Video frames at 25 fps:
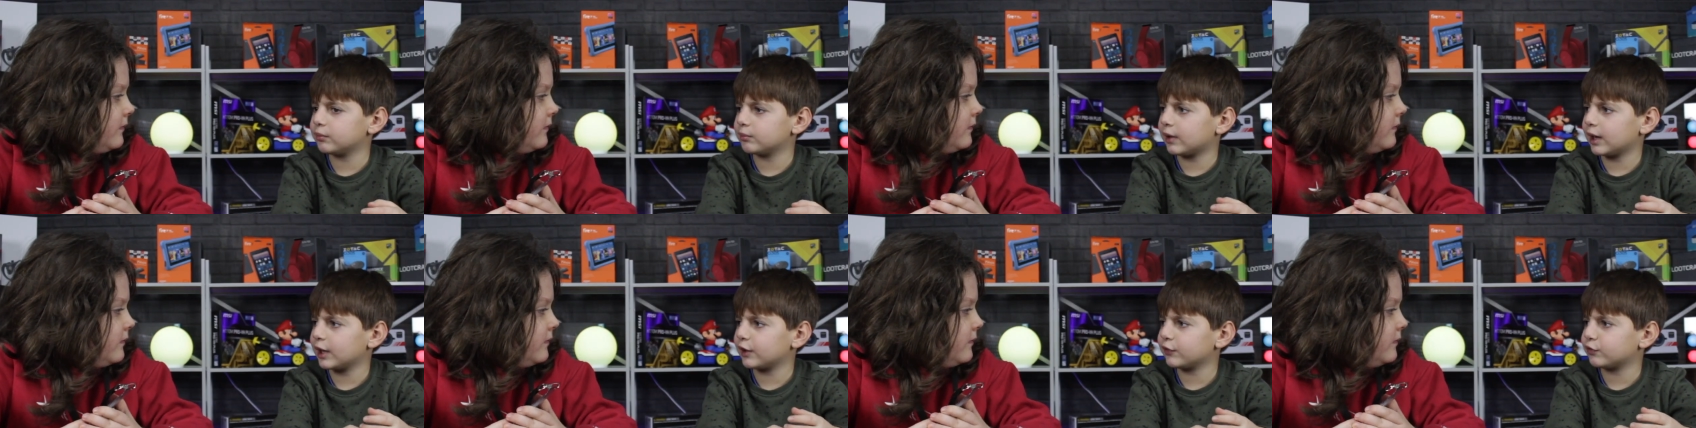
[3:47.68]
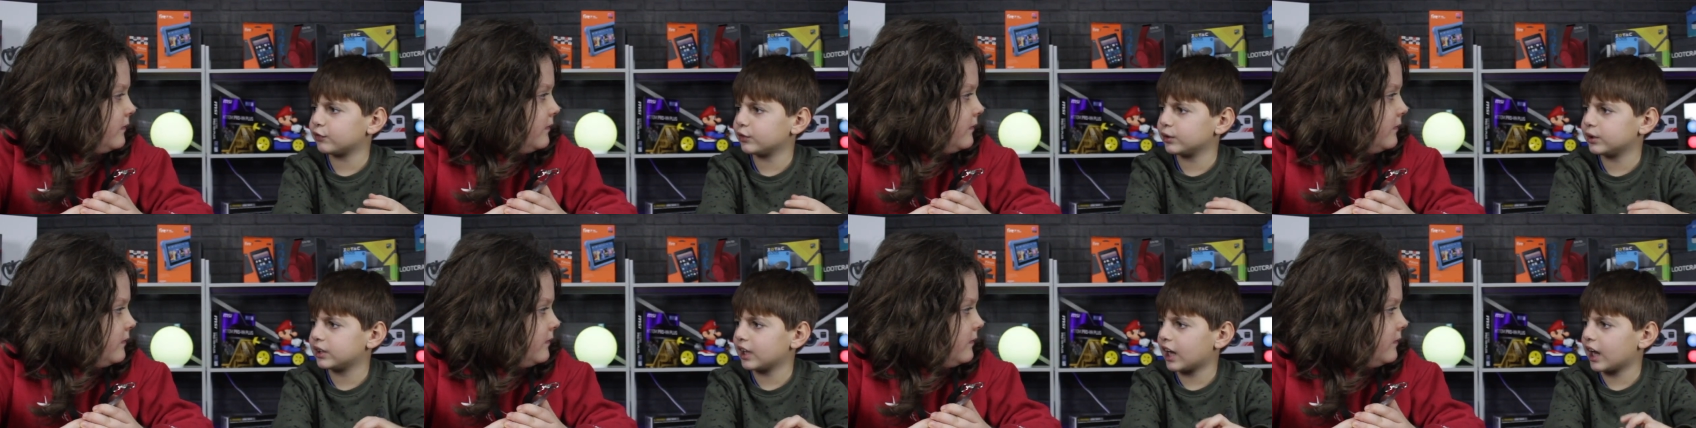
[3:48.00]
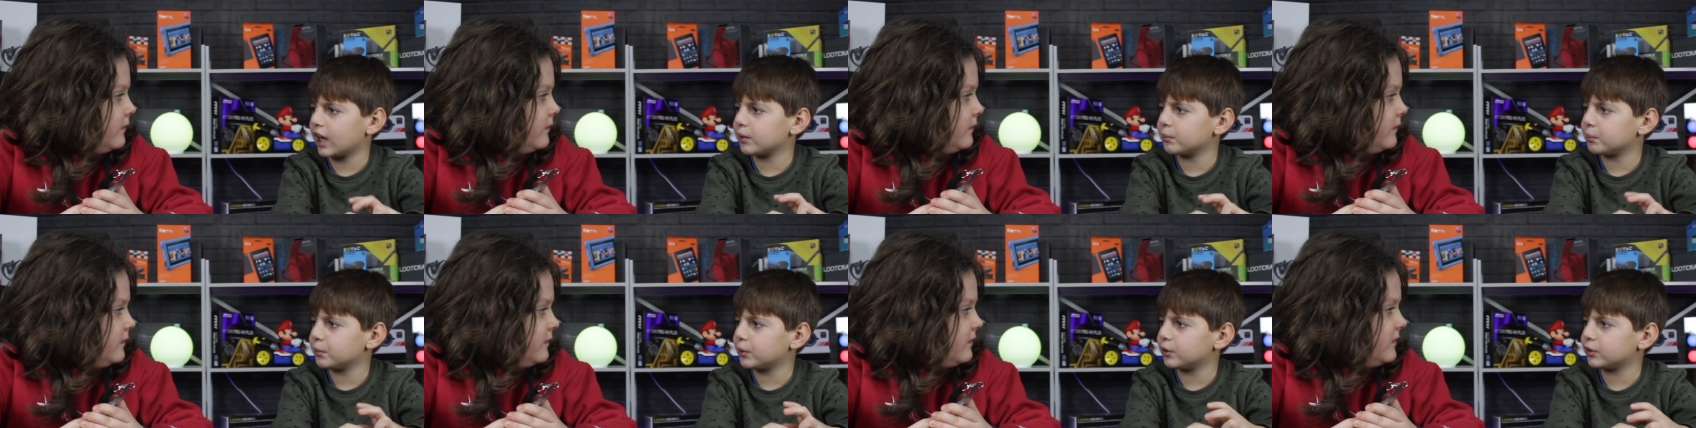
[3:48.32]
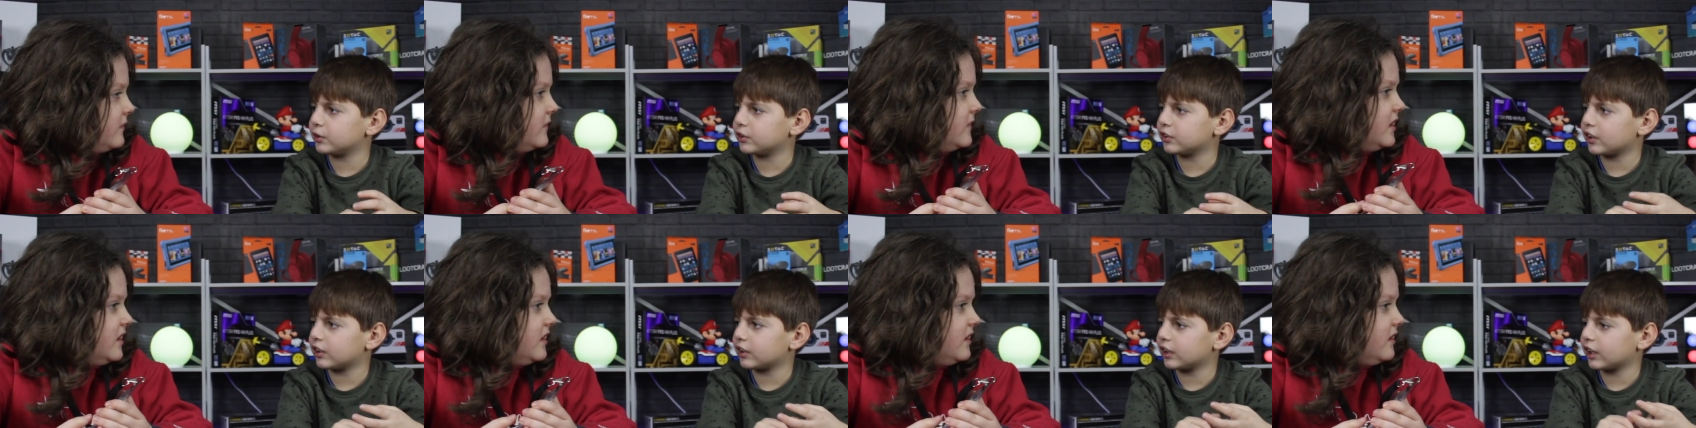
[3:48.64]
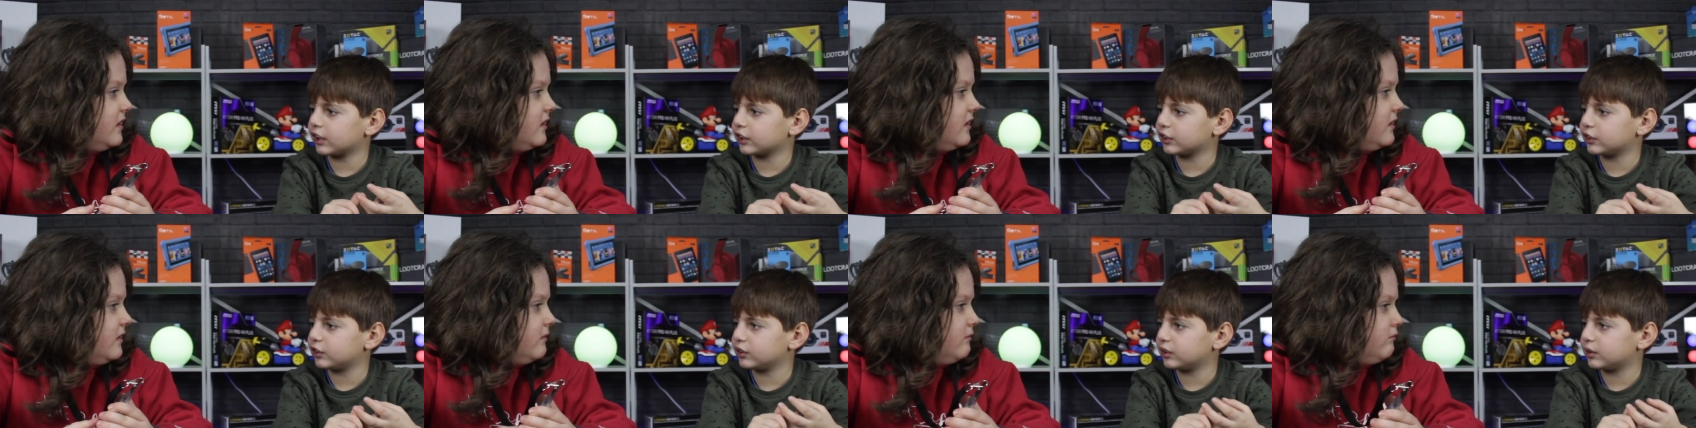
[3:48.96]
Speaker 1: mine for diamonds and
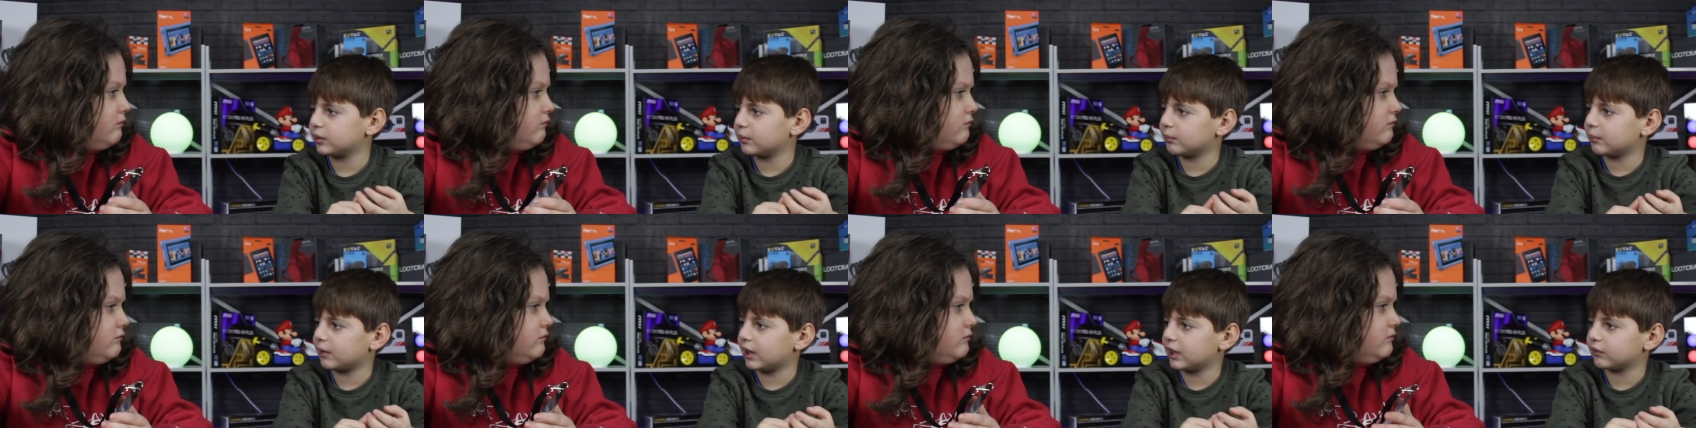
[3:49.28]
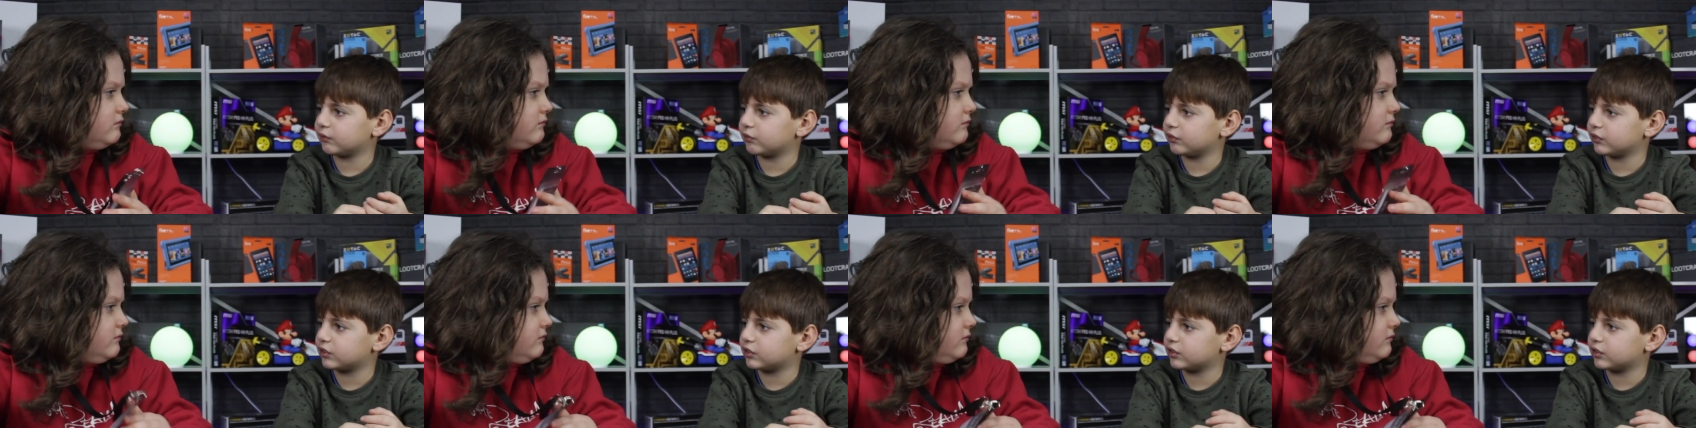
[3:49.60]
like you can mine for